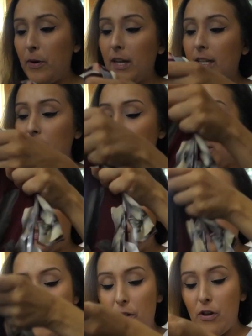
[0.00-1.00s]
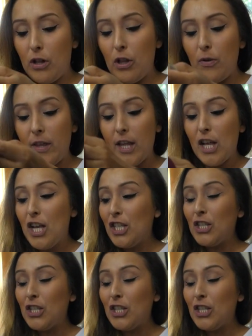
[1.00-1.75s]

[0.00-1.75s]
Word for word: pregnant, you can still wear their clothing.